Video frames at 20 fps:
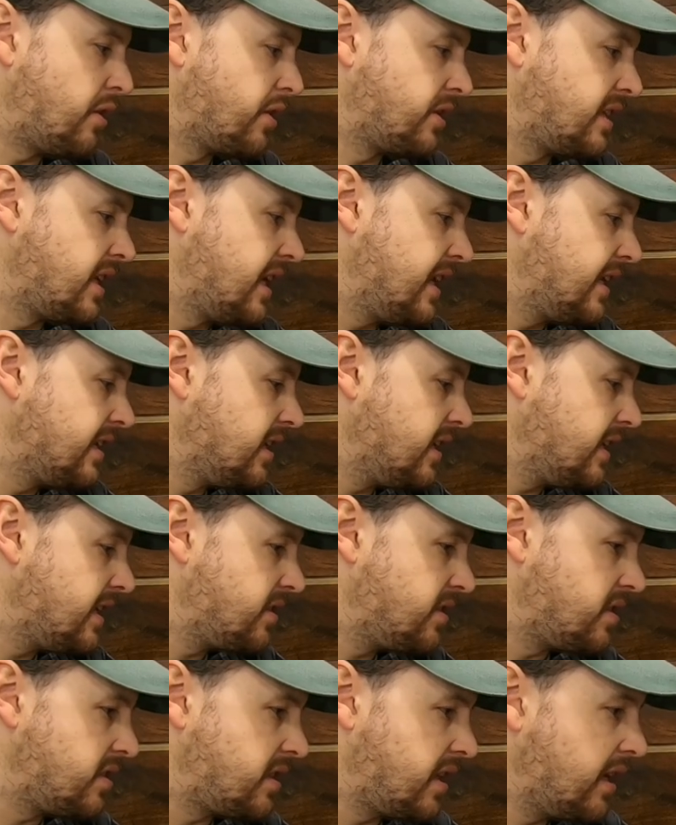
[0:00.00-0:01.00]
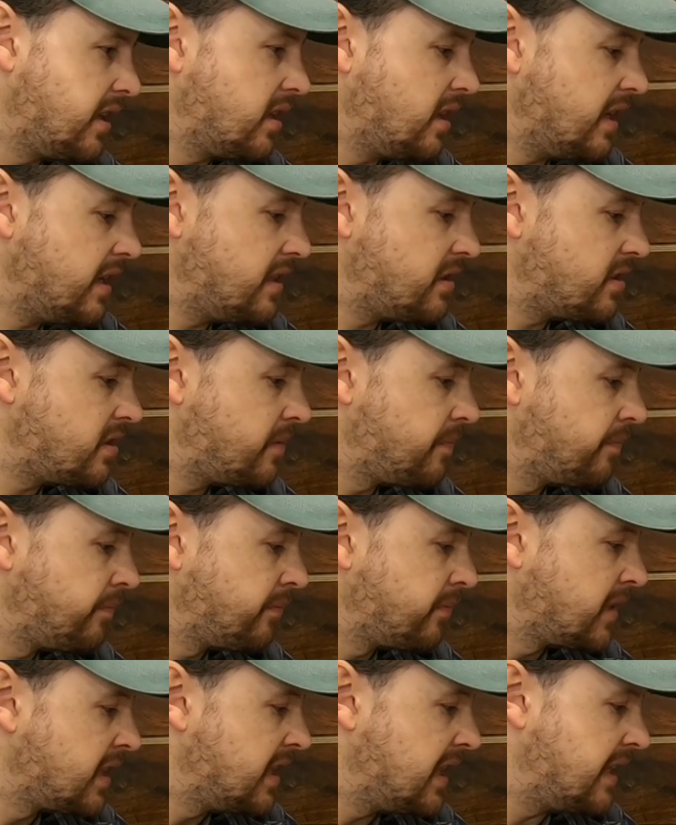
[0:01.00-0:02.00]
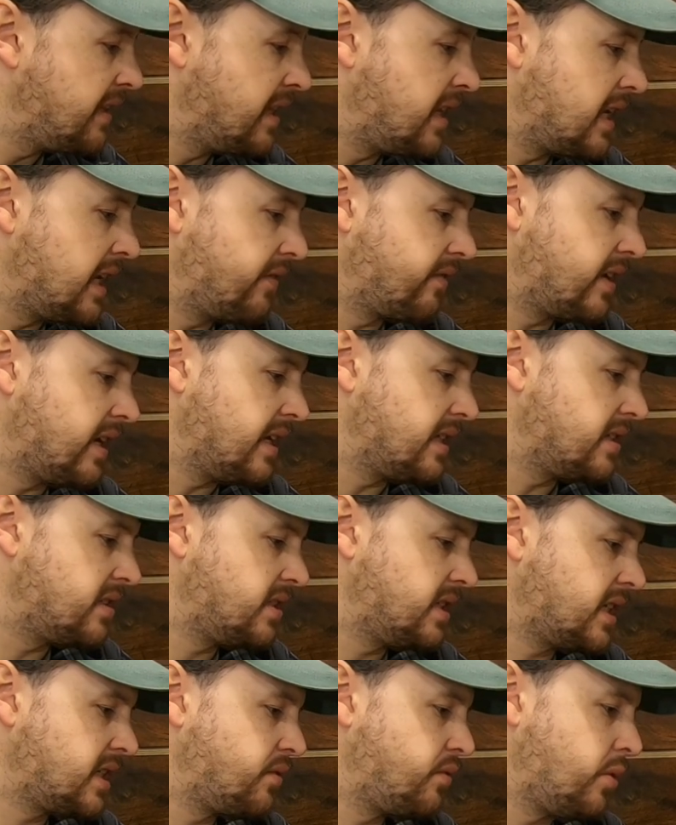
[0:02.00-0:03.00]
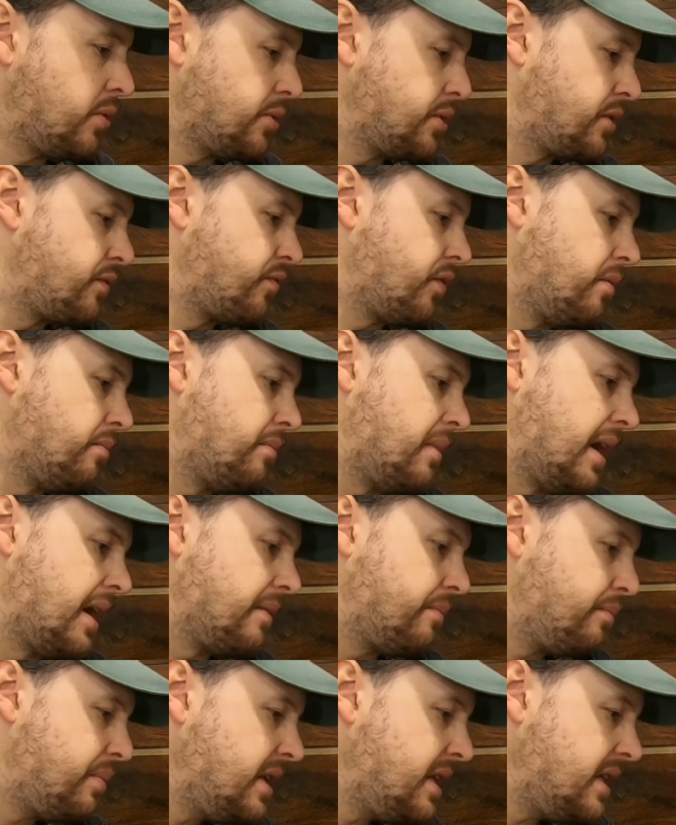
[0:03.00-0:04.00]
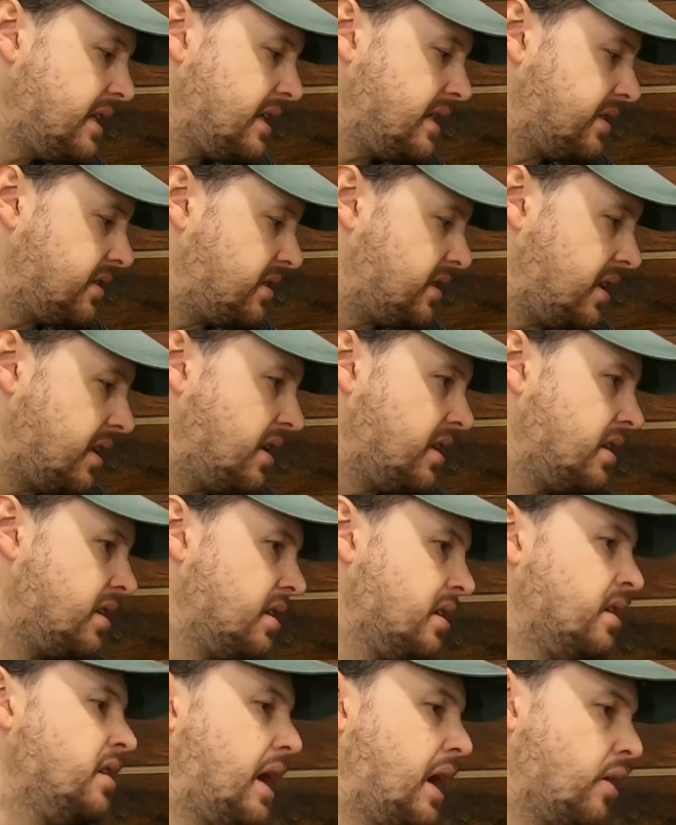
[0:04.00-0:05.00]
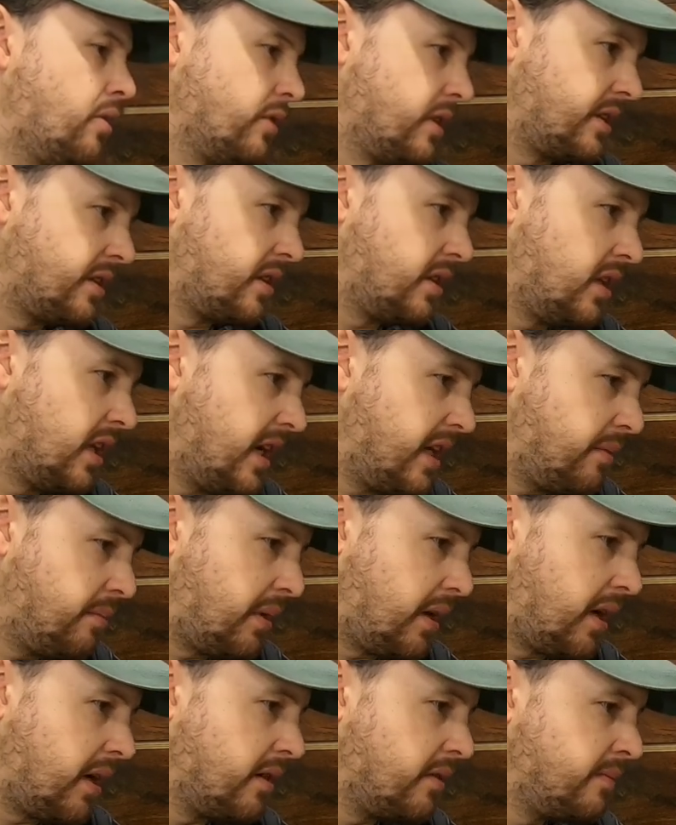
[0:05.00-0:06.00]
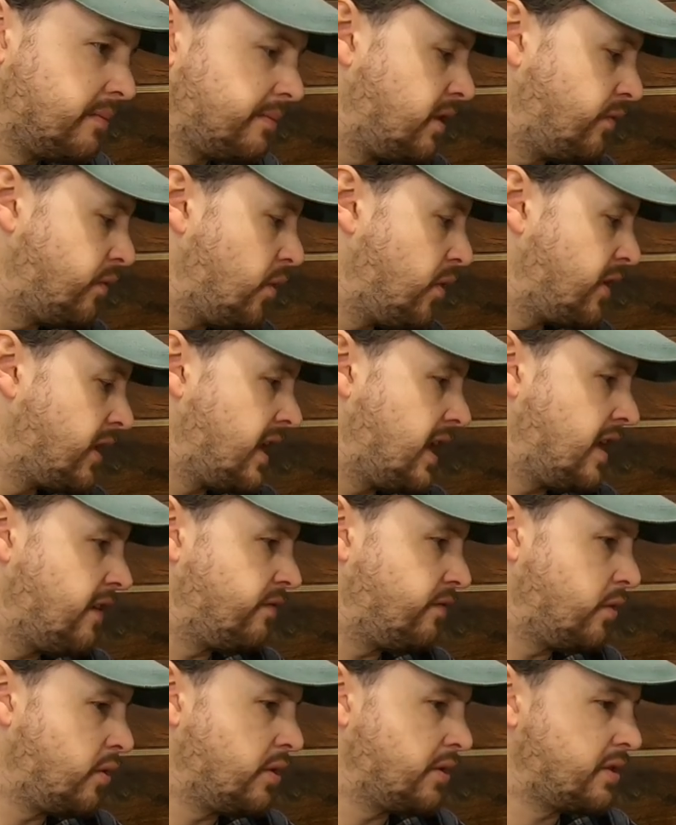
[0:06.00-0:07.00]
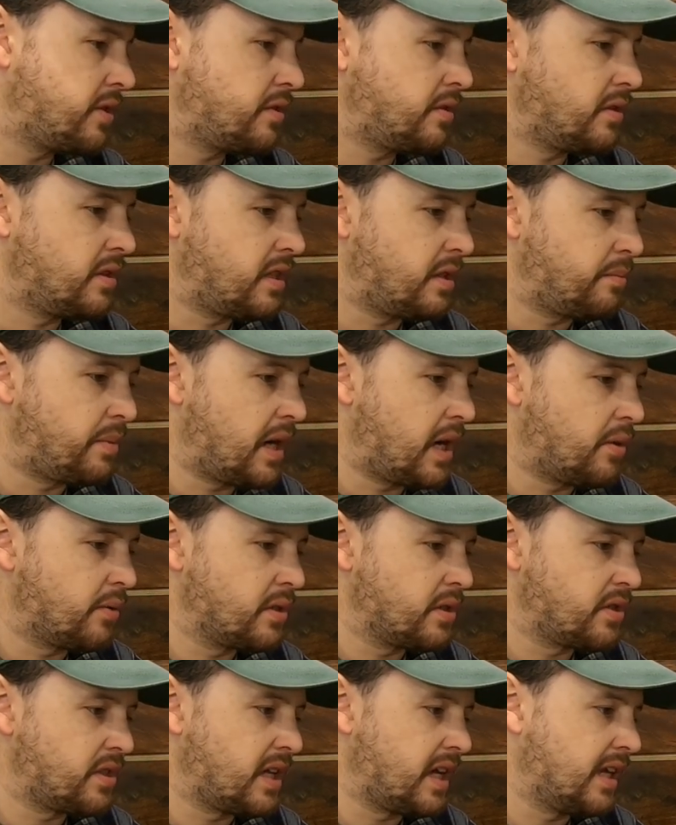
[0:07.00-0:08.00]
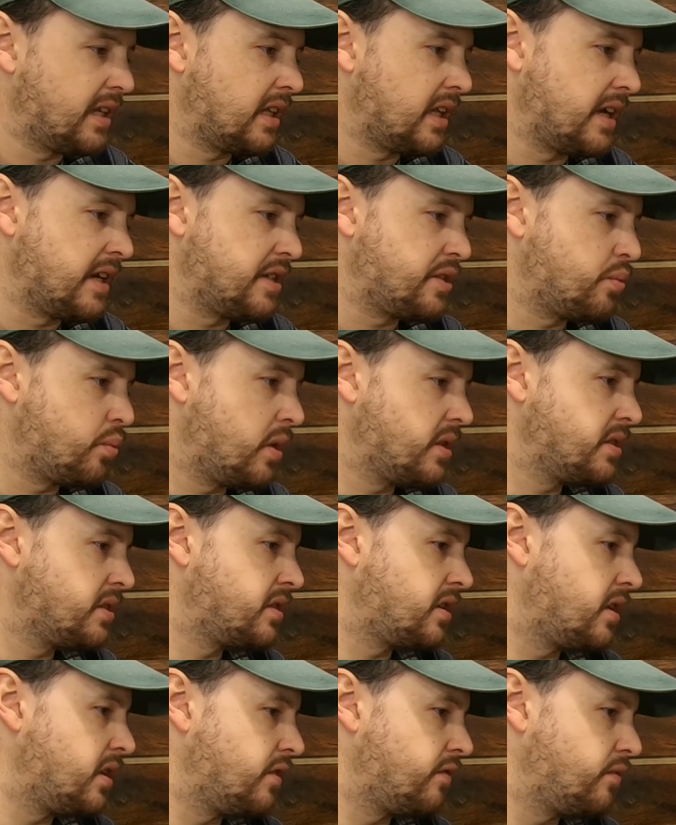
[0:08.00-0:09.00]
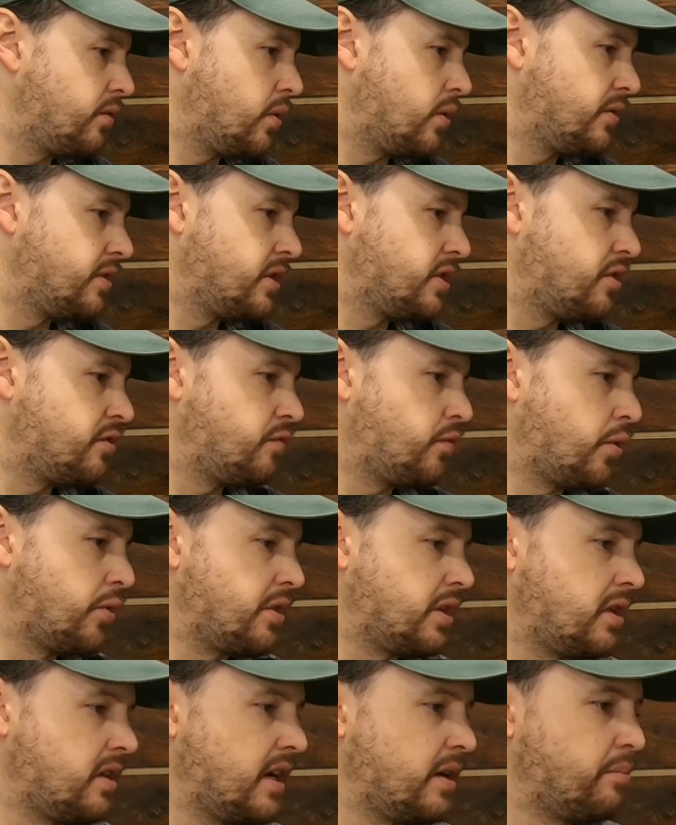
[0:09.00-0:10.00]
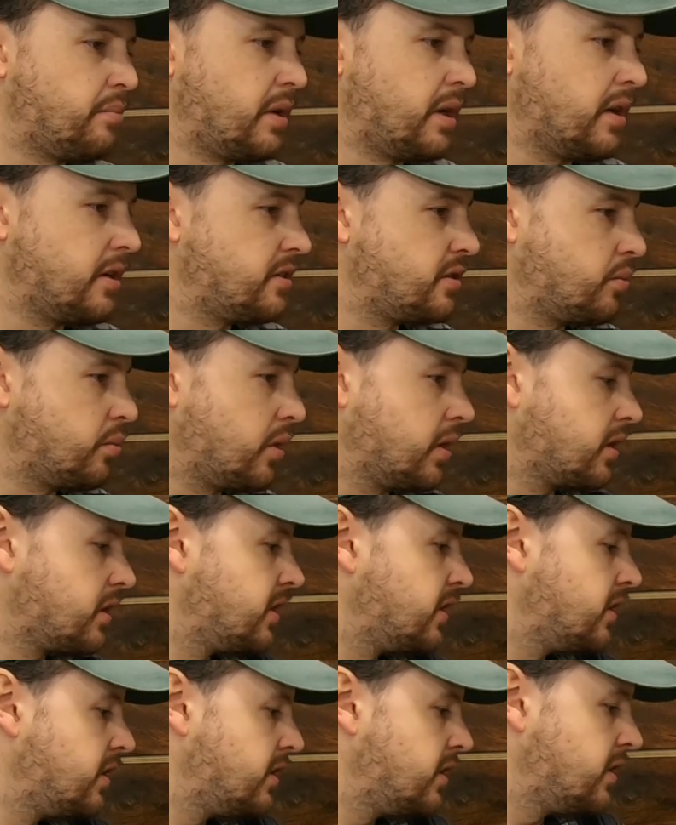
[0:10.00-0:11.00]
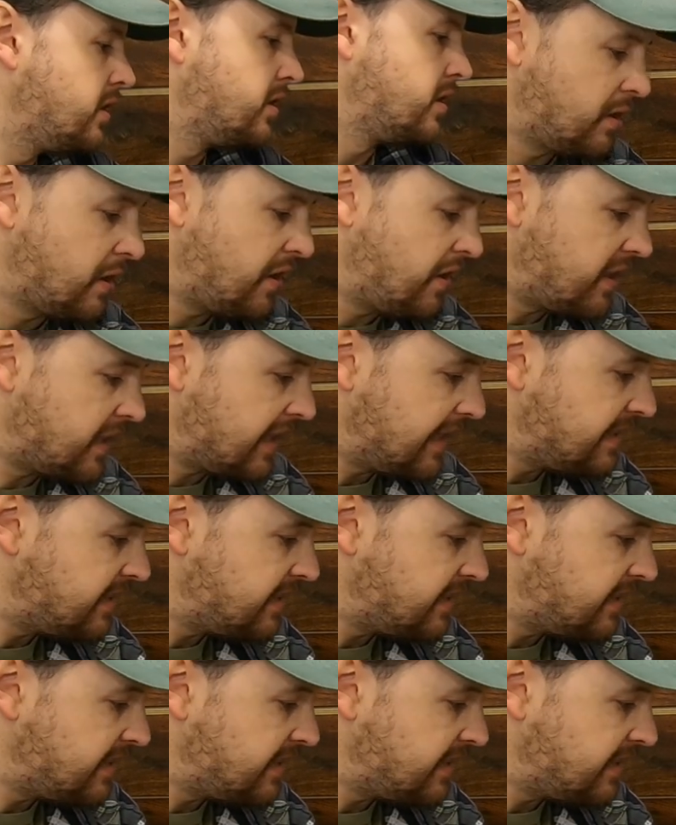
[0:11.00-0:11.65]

powering the headlights and taillights, and then I've got 6 volts from my BEC powering the light bar. The 4.5 volts that powers the headlights wasn't enough voltage for the light bar to work. The other thing